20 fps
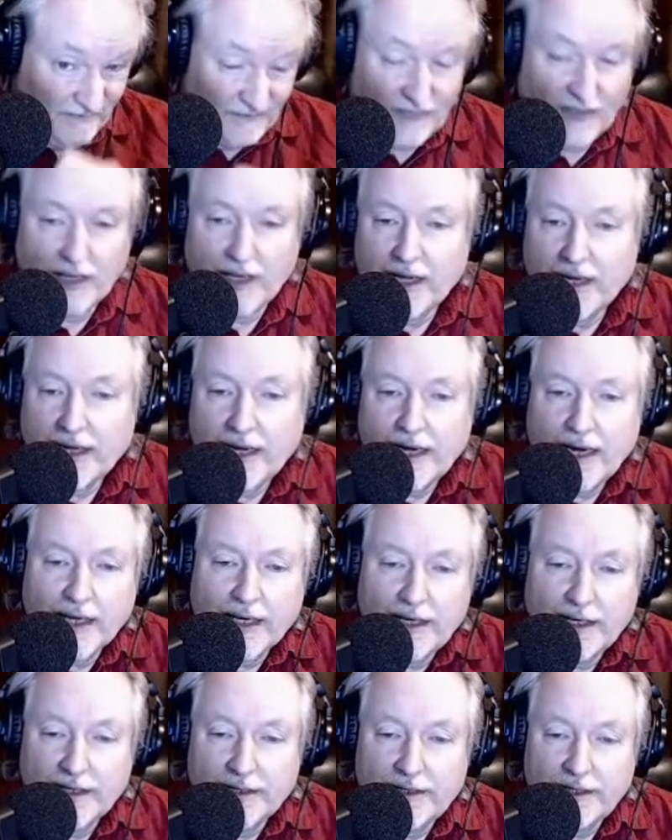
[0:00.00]
Yeah, and I
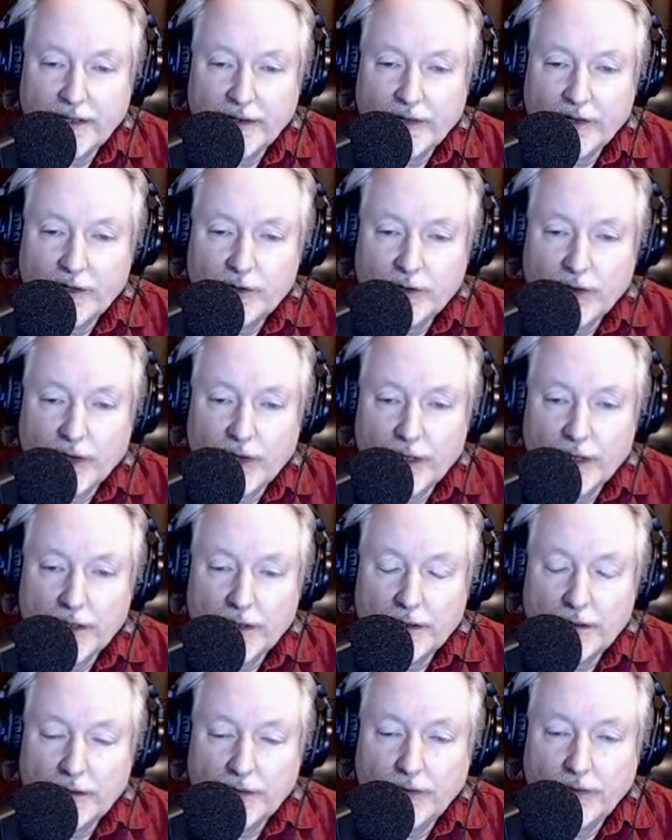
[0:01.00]
gotta tell you,
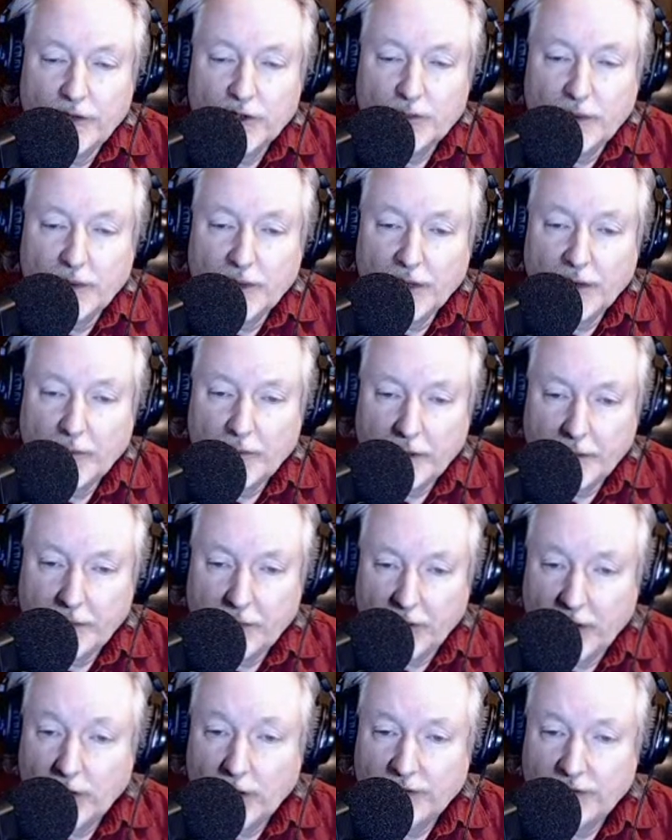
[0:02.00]
there's been other
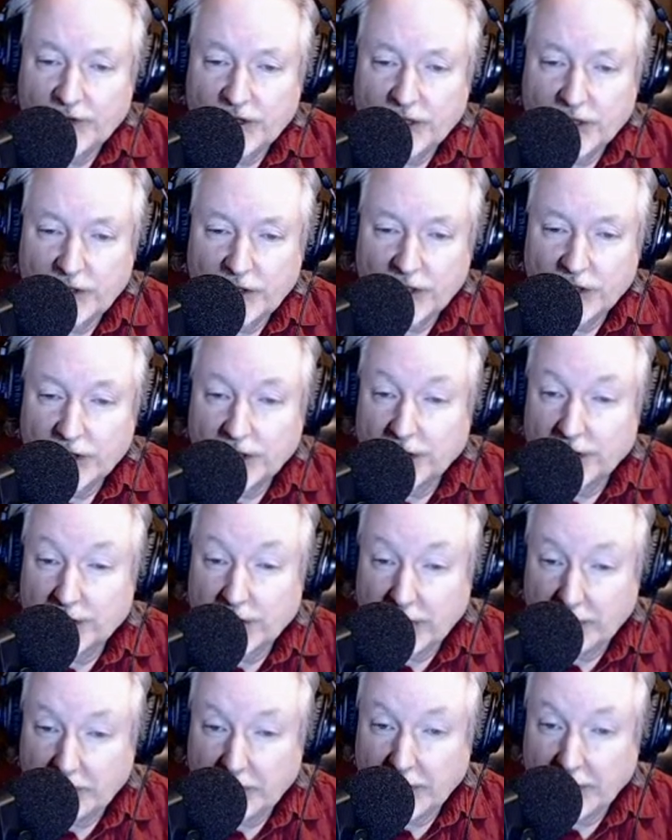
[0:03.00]
people who have suggested the
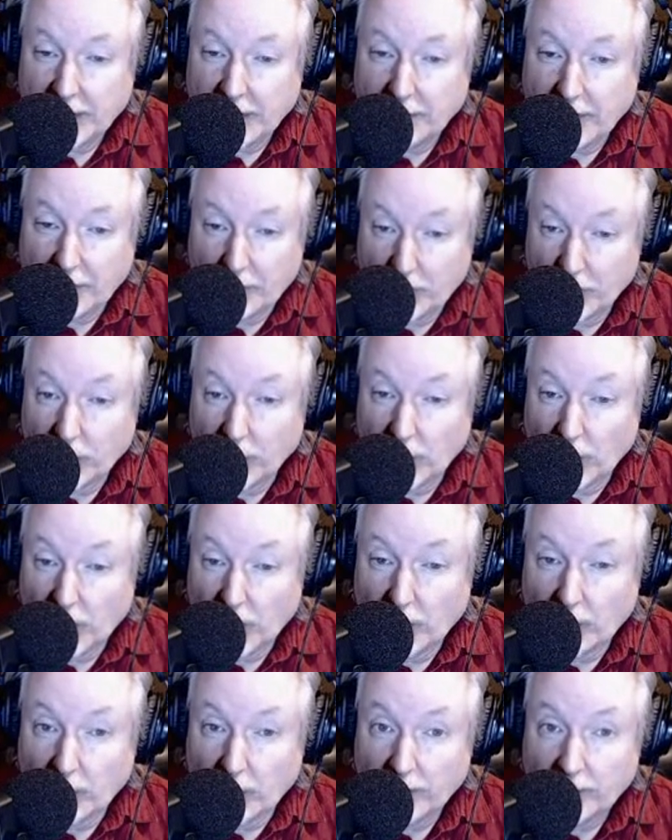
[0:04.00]
same thing about Pearl
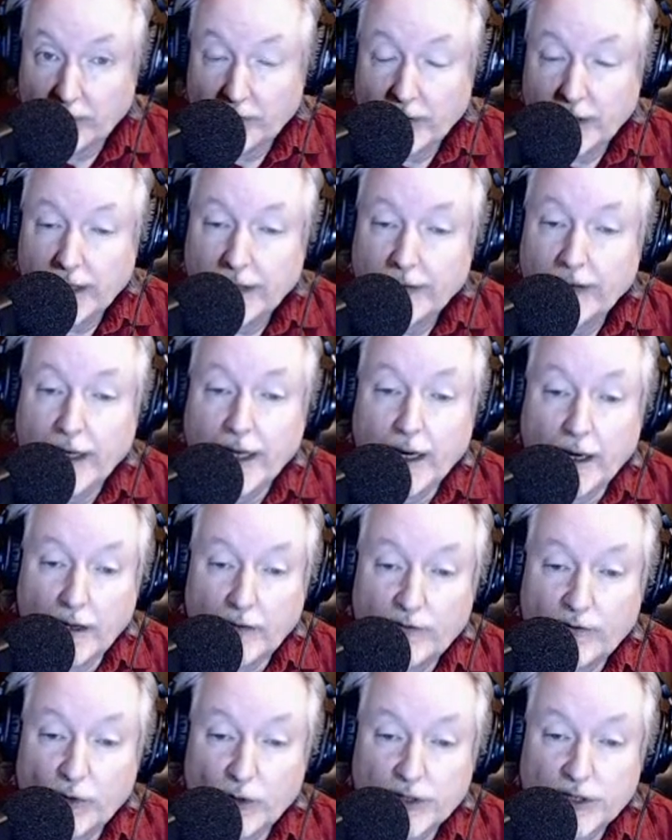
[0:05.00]
Harbor, and that
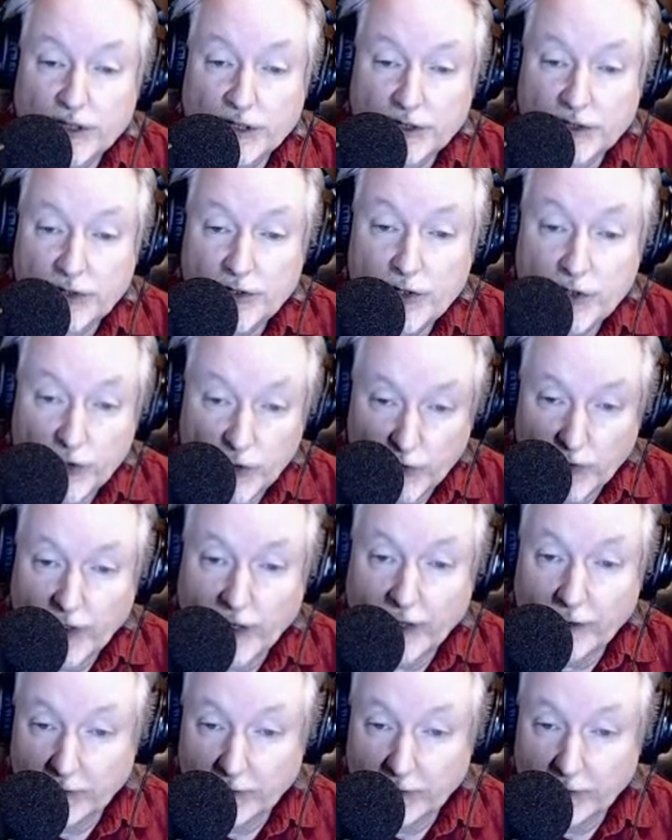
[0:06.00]
our forces knew that it